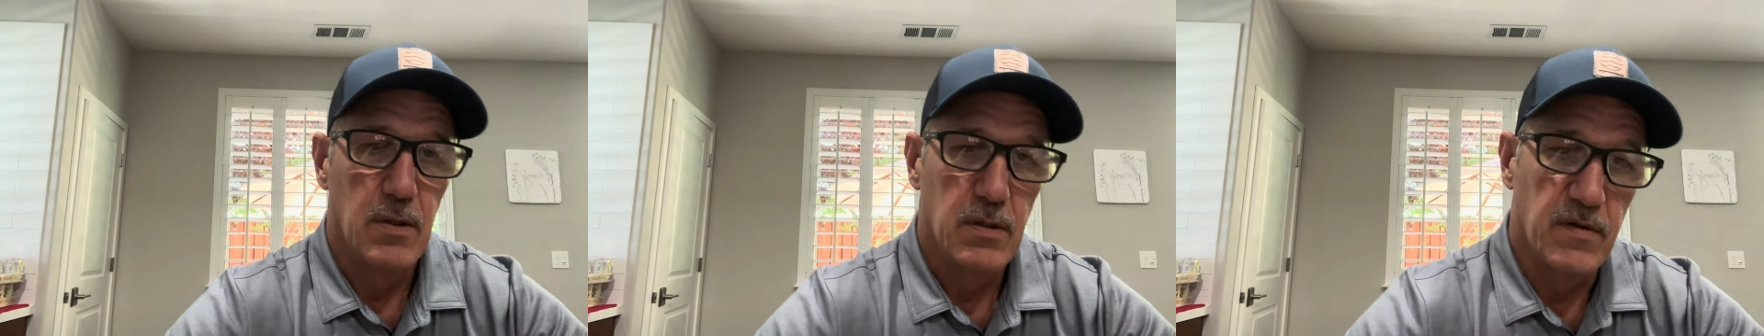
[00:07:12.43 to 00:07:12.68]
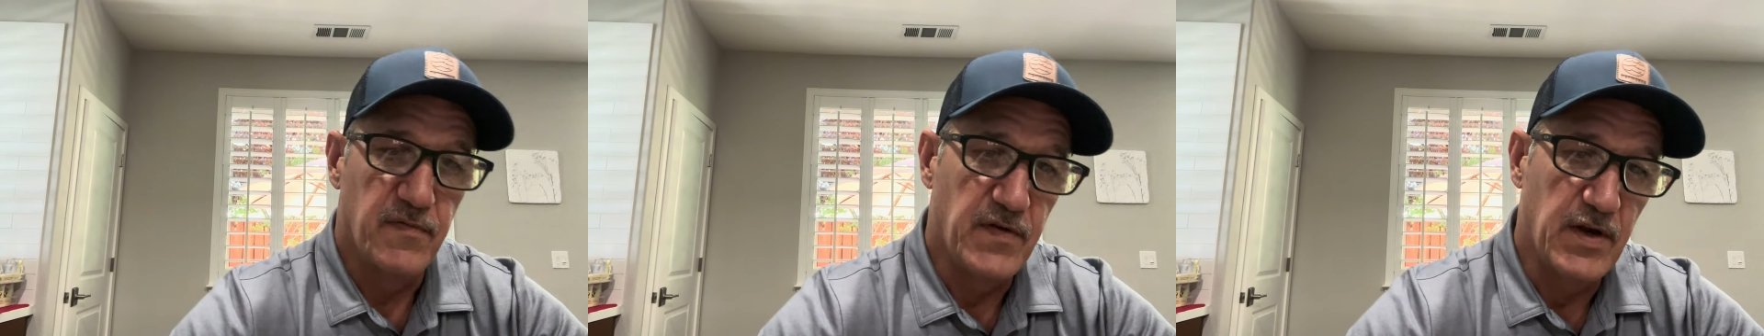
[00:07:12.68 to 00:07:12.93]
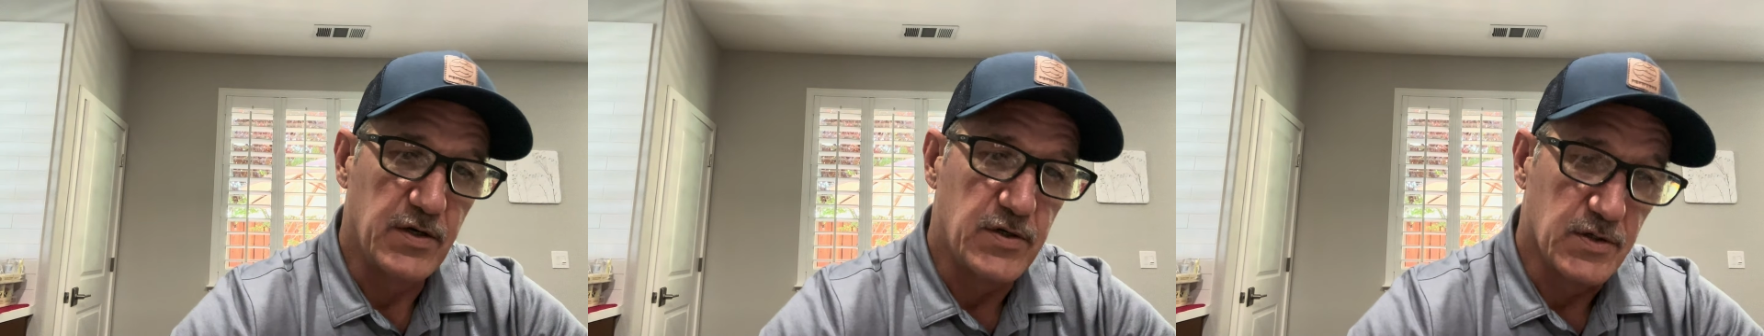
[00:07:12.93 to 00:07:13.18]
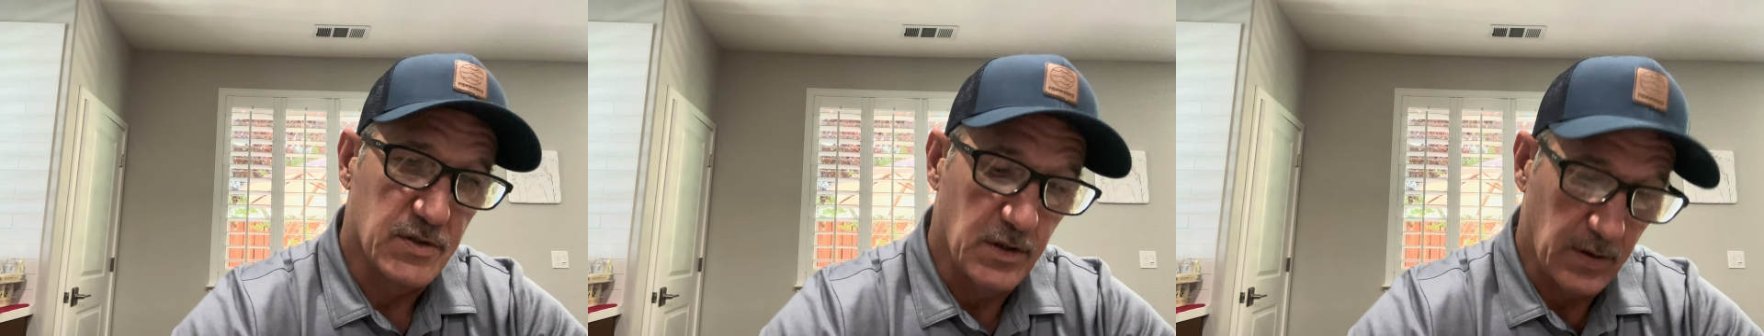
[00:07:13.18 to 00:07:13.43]
The
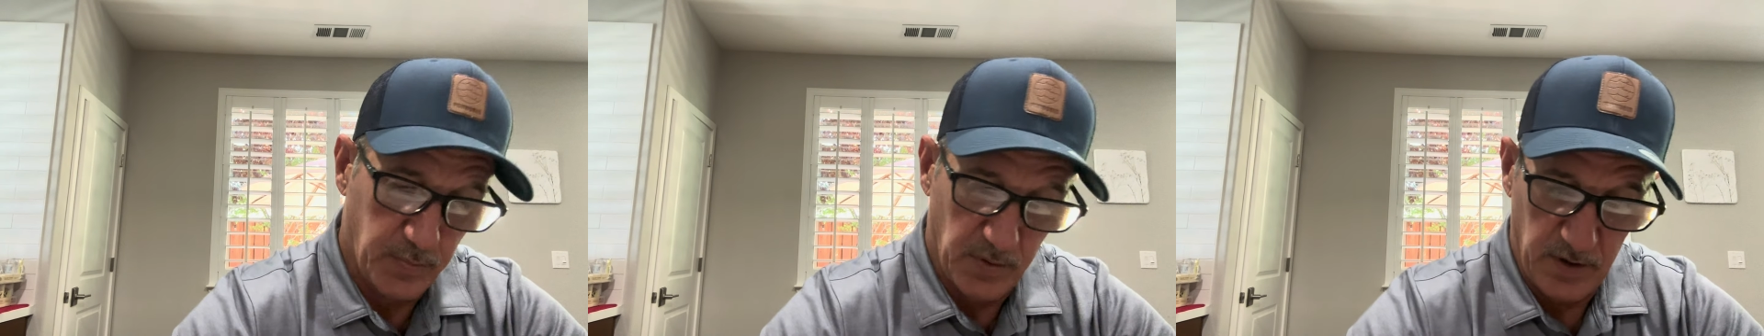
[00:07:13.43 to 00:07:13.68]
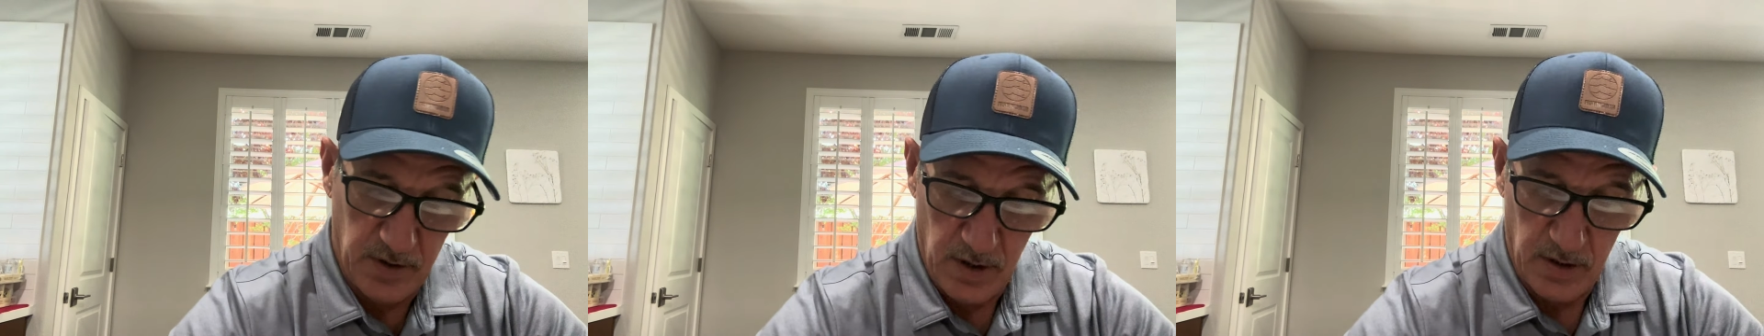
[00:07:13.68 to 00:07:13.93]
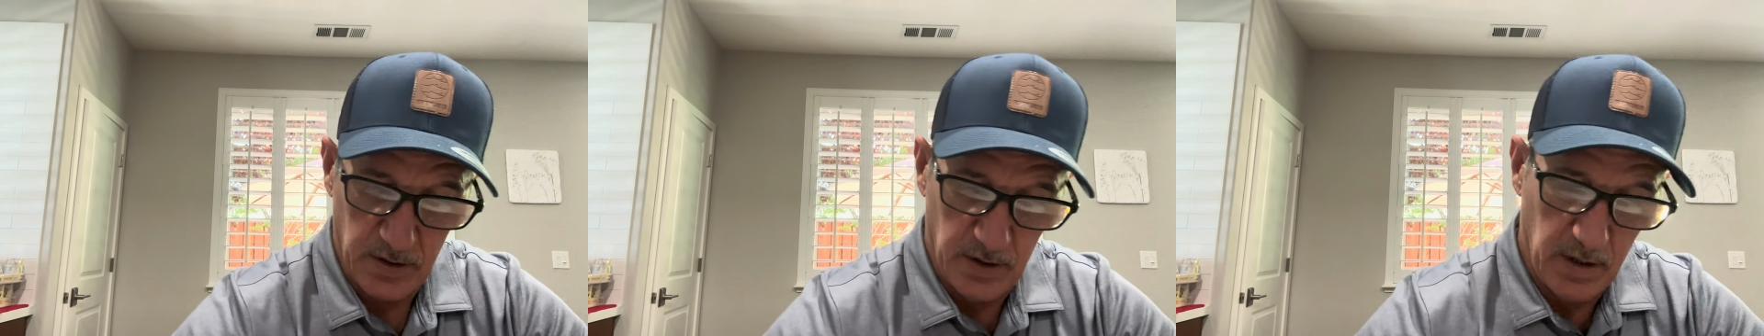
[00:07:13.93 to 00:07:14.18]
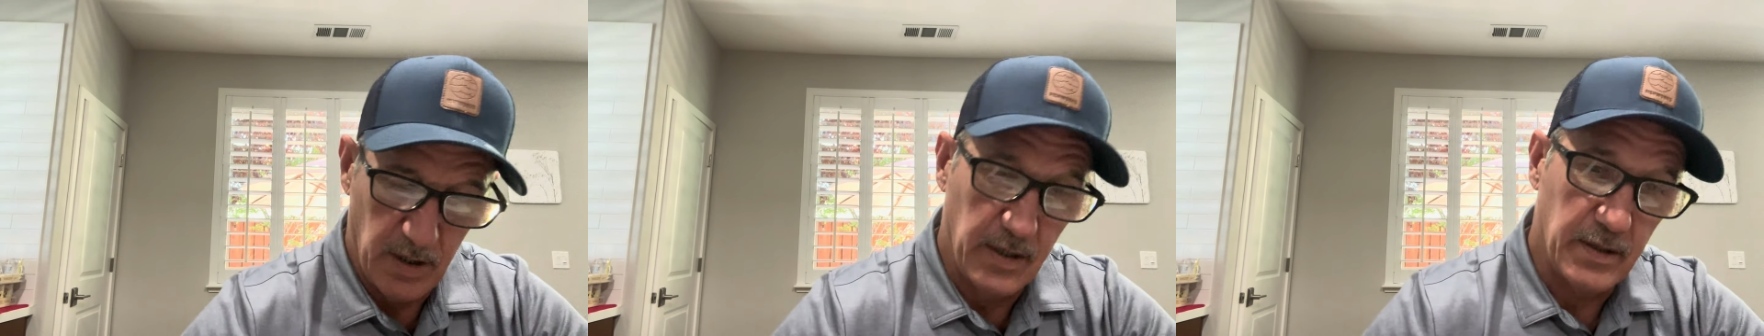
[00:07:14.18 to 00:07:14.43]
finishes look pretty darn
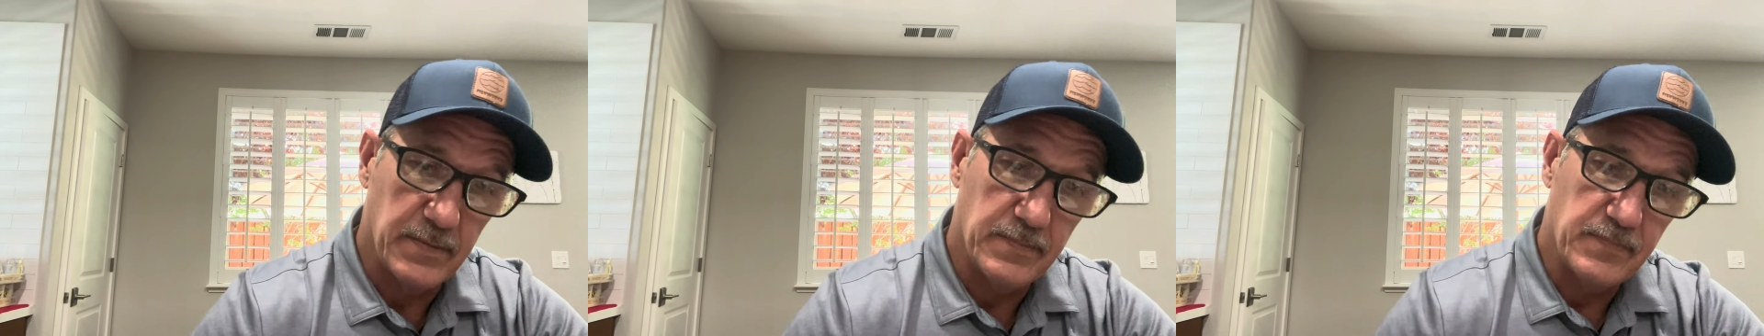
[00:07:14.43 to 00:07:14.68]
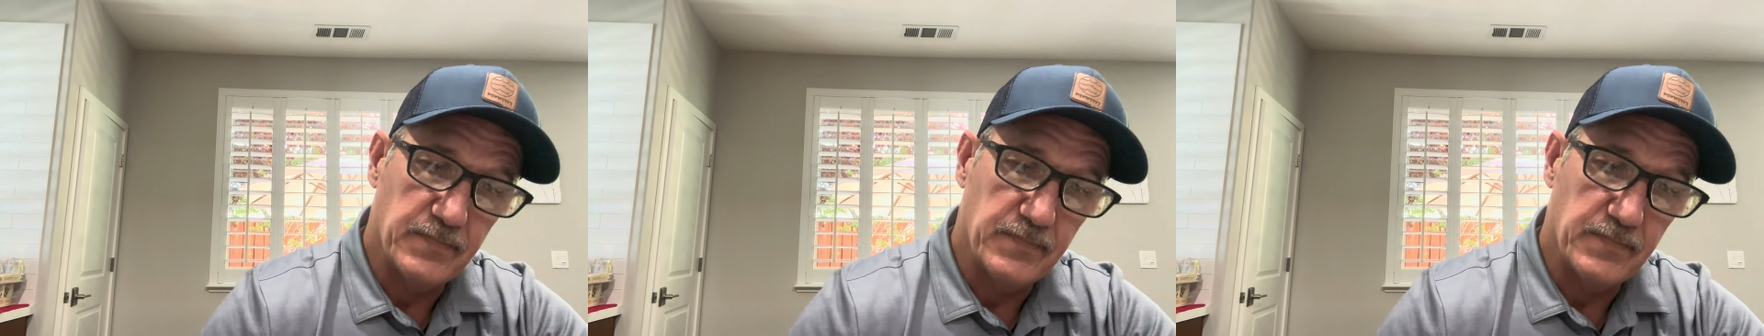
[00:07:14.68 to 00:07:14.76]
good on it.